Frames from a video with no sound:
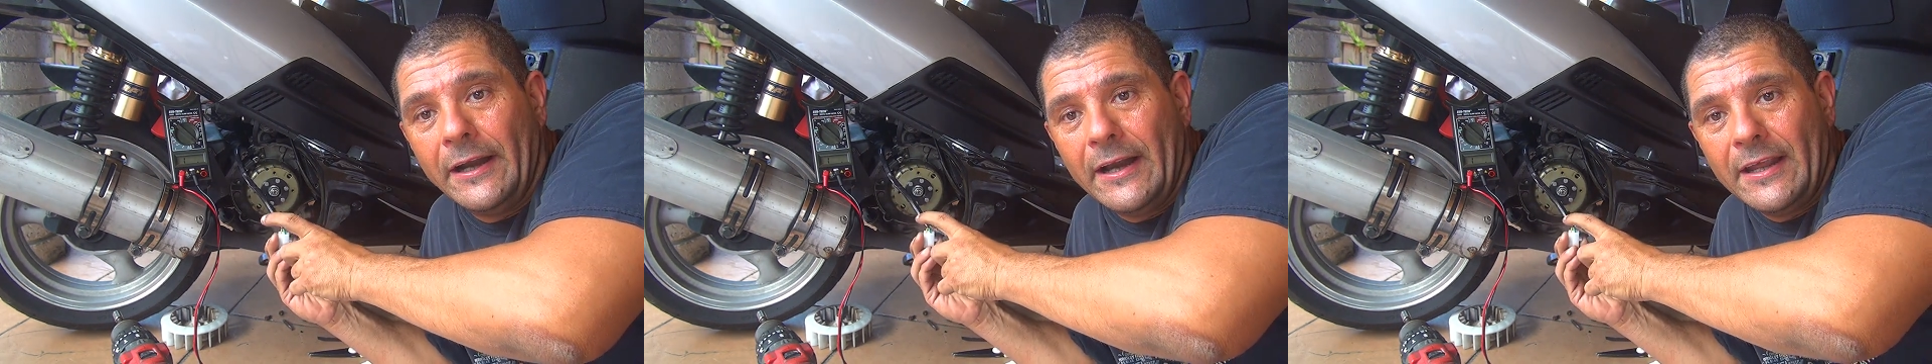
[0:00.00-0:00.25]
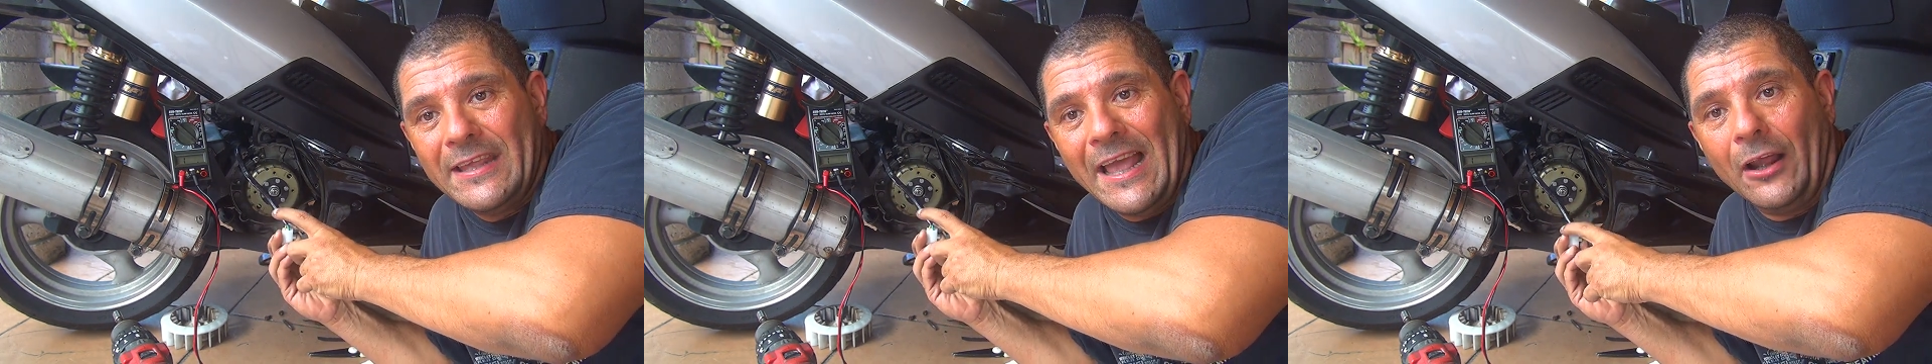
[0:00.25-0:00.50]
and
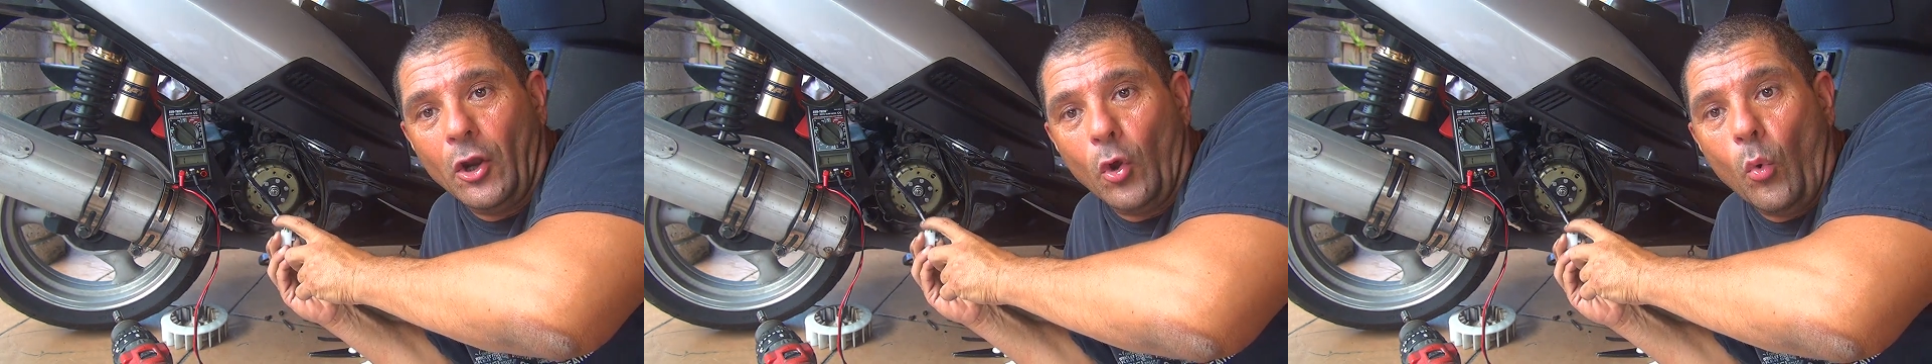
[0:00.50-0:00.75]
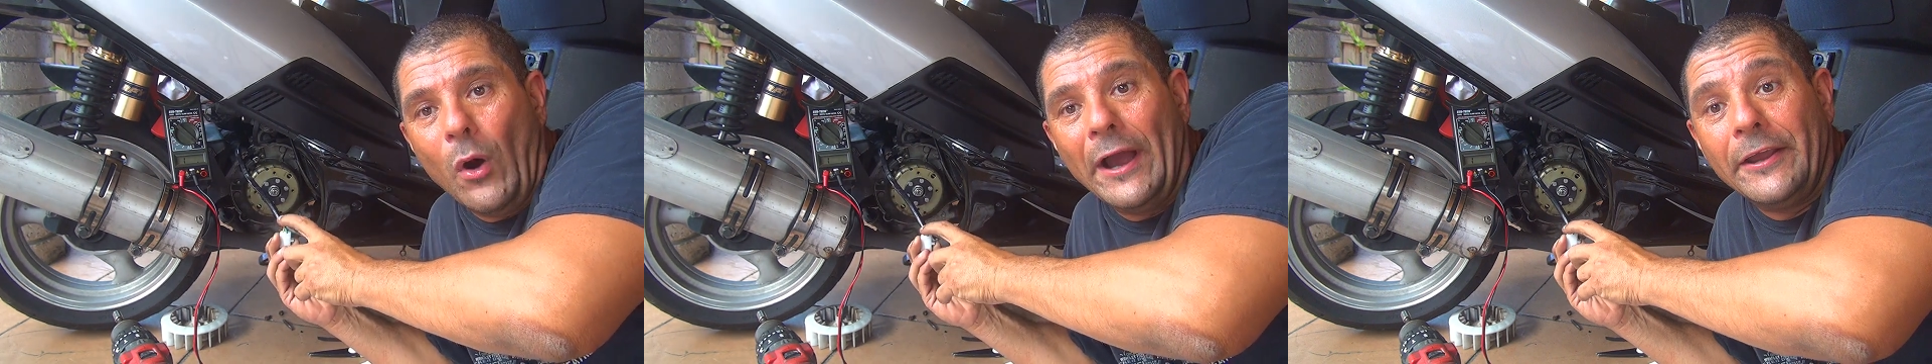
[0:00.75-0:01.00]
a yellow
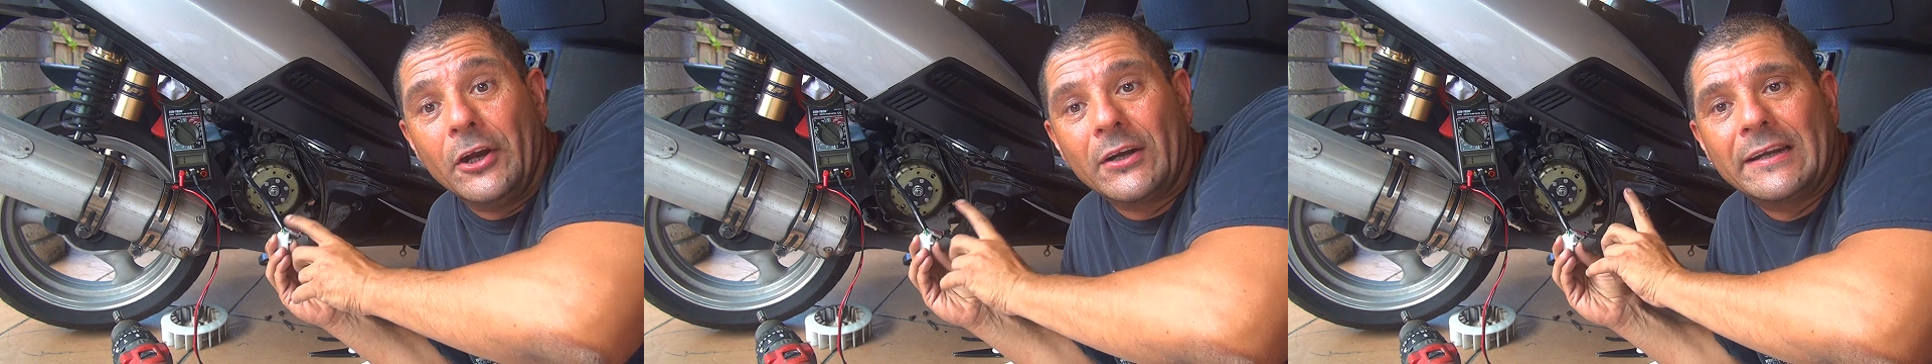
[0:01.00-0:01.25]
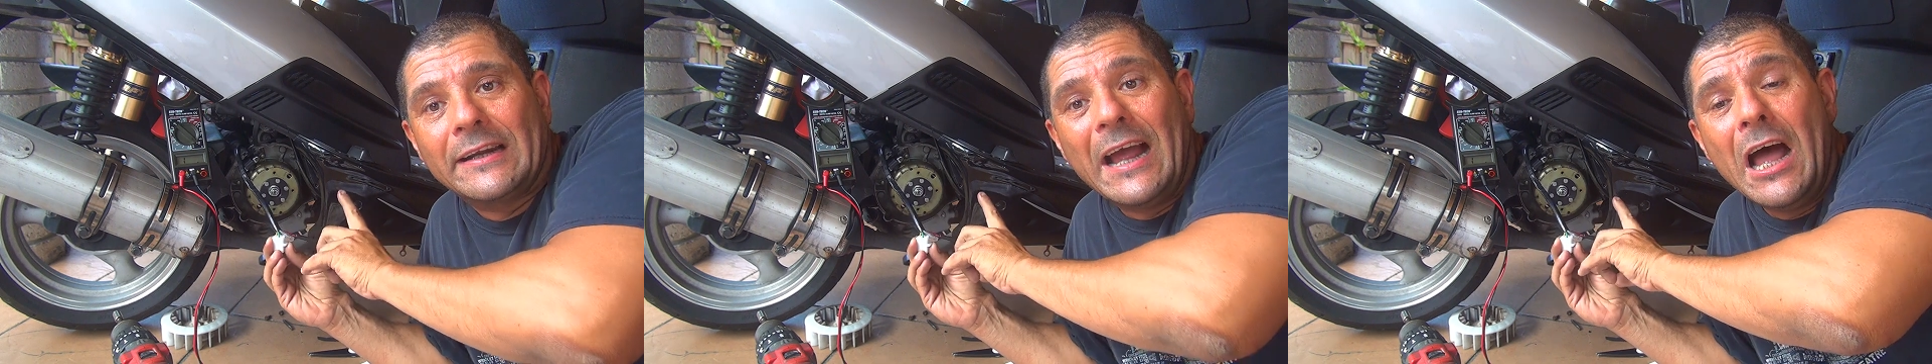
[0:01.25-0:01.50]
wire
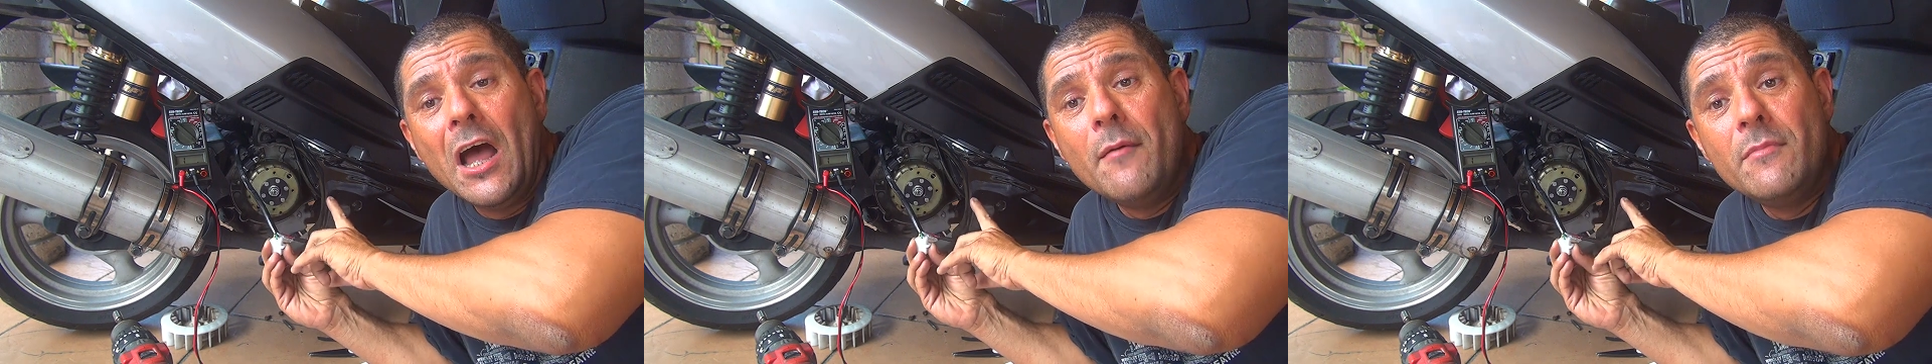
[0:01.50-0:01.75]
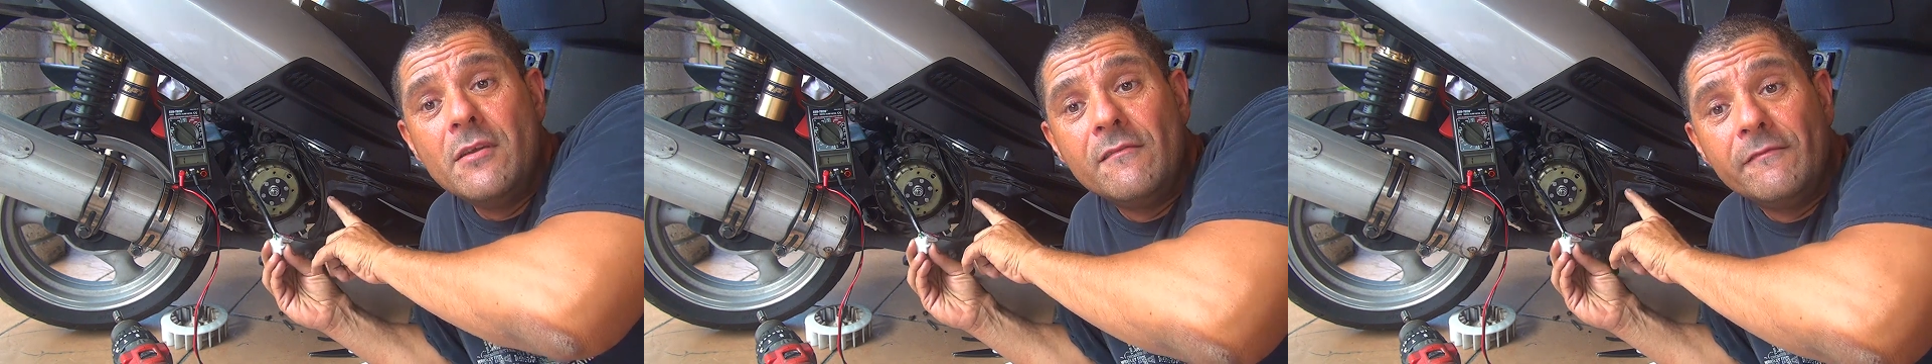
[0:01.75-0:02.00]

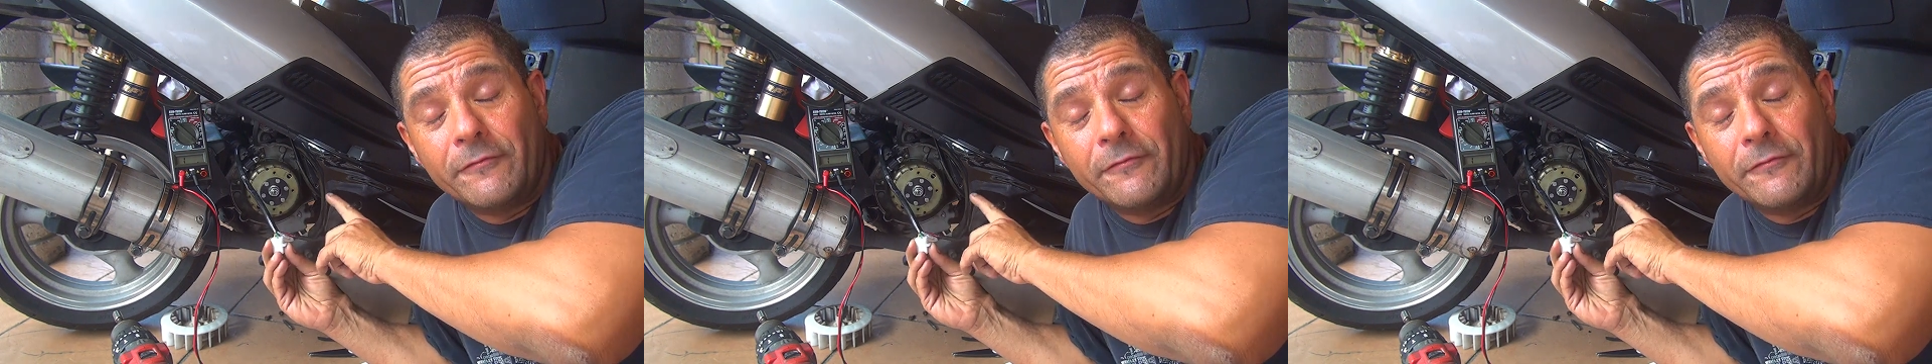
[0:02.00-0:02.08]
coming